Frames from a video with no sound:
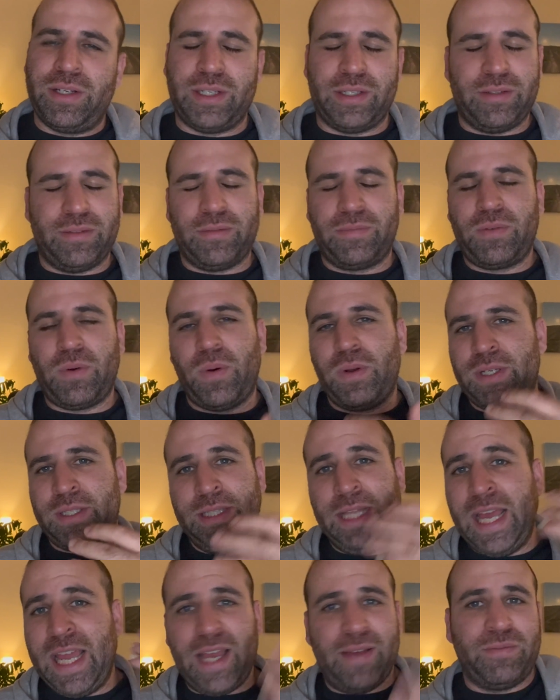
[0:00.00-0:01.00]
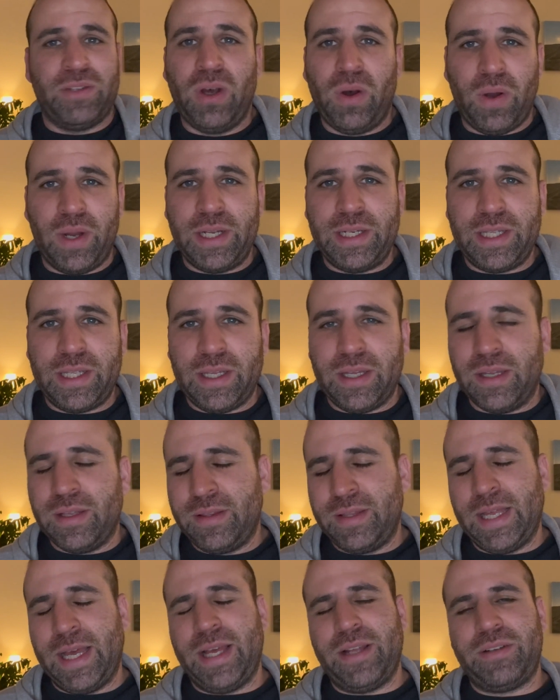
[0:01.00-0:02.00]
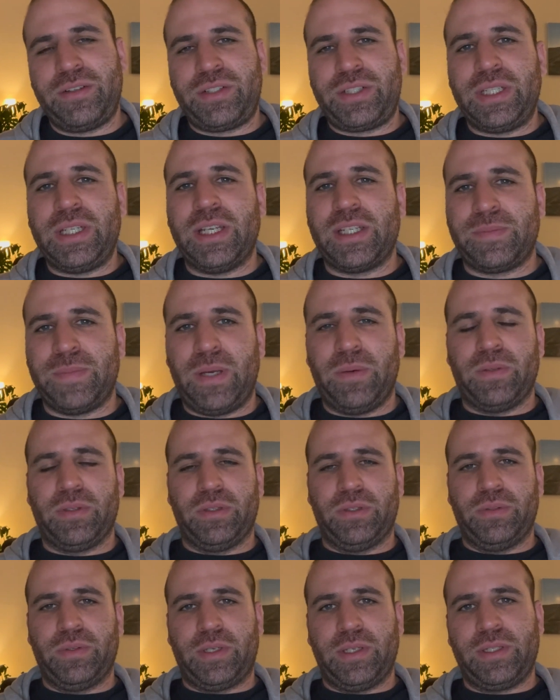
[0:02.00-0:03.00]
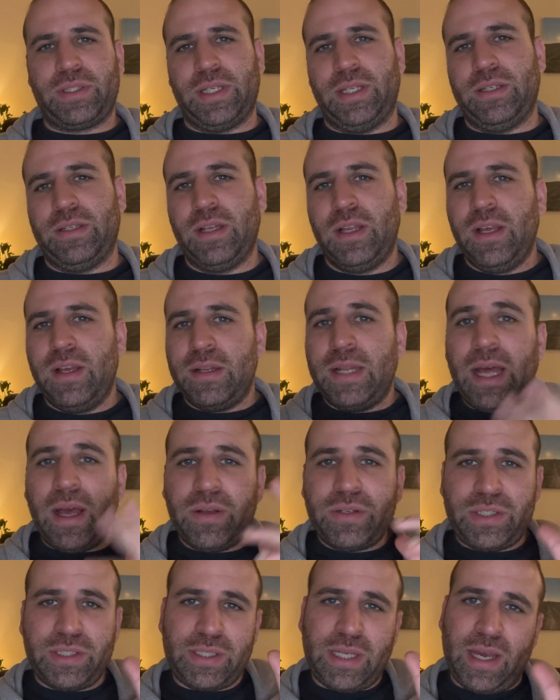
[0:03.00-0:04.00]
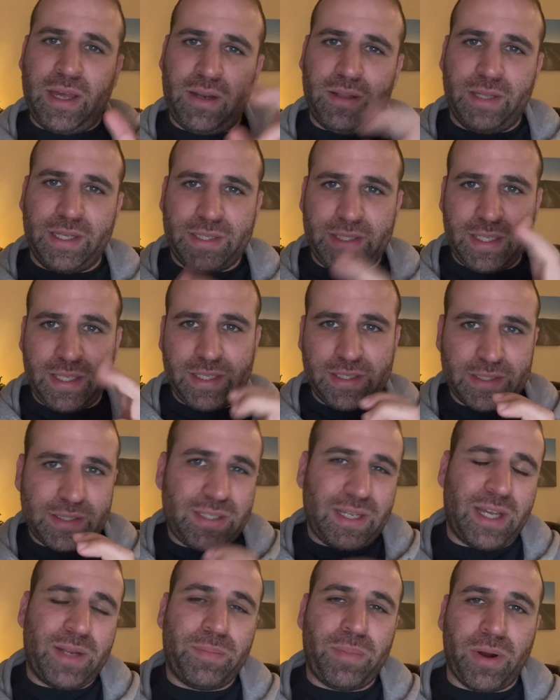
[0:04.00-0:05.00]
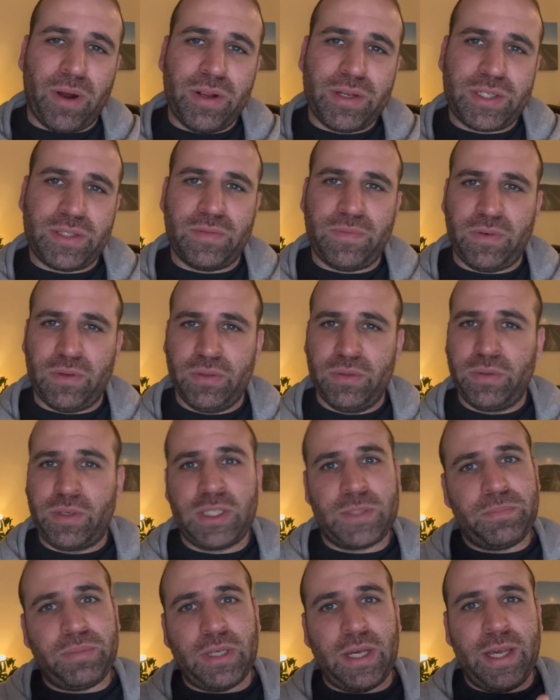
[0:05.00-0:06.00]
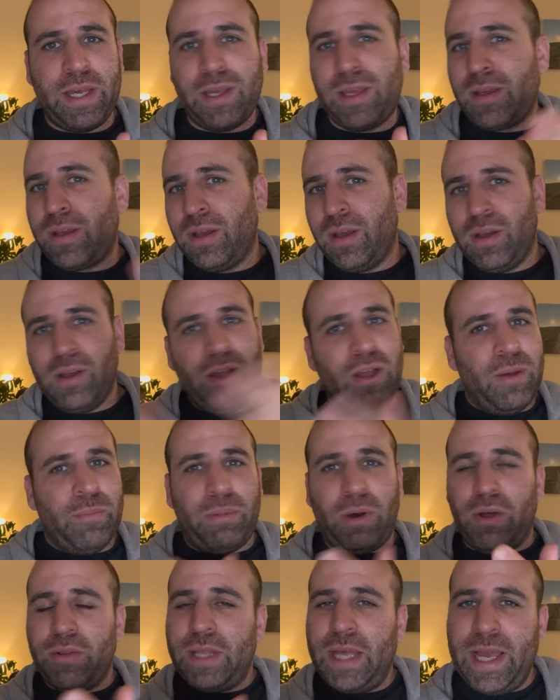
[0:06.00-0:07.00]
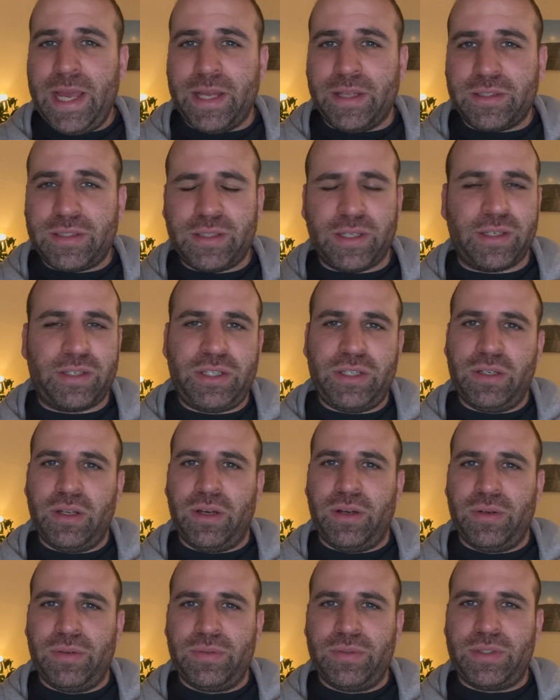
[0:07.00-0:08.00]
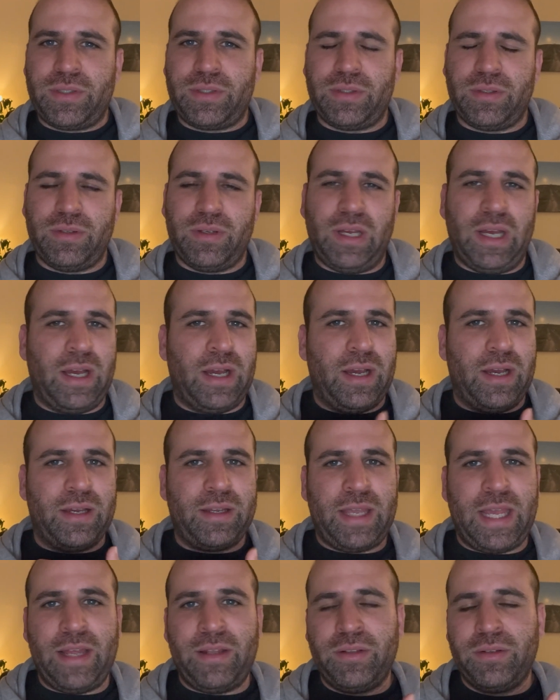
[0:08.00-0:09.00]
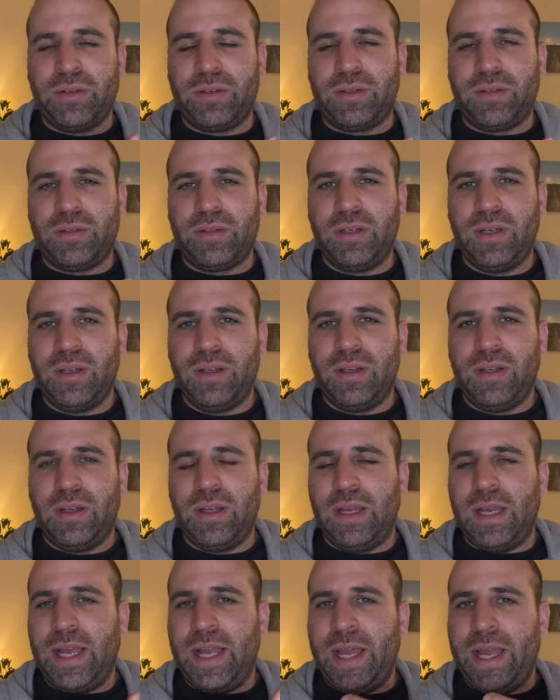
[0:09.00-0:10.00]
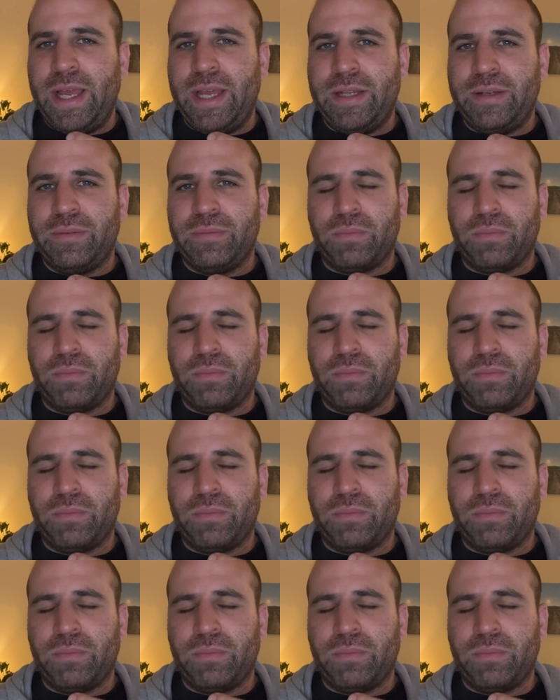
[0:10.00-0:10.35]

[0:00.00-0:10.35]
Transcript: and of course they have no idea that she has met with Lukas, and now she's kind of like the inside person for Lukas, playing both hands. Like, she knows Kendall and